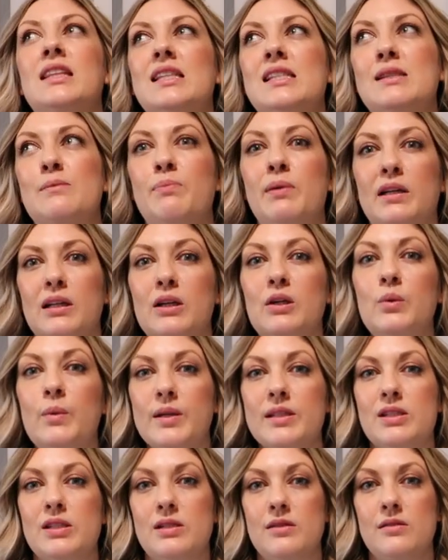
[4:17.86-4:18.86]
this pillow
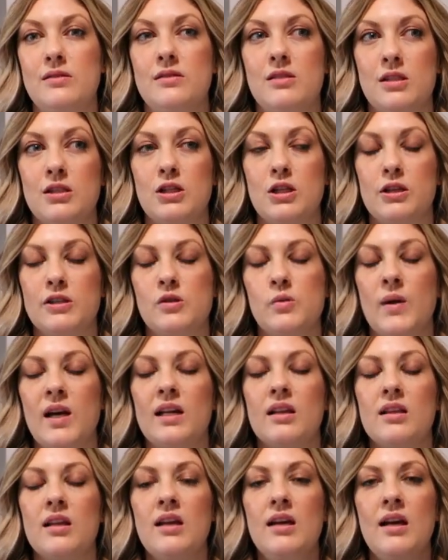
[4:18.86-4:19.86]
was to nurse
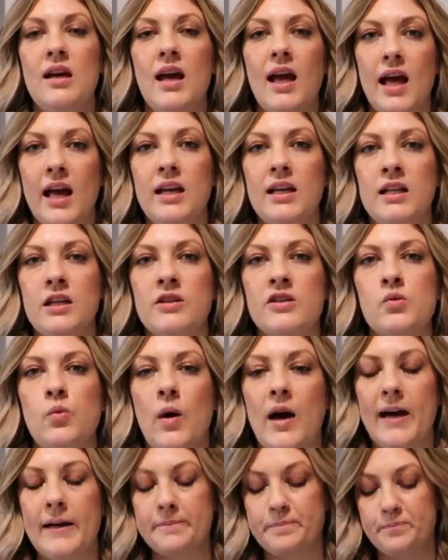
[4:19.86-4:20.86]
with. And here's
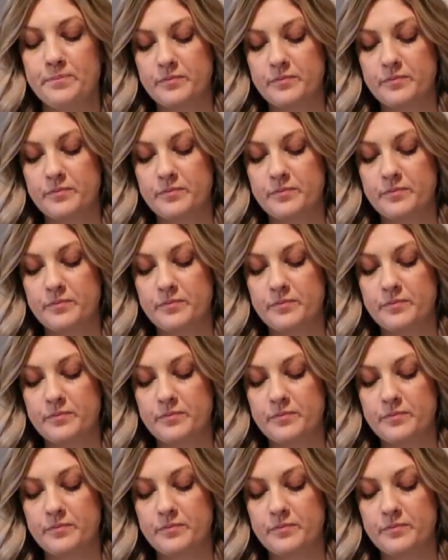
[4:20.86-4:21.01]
why.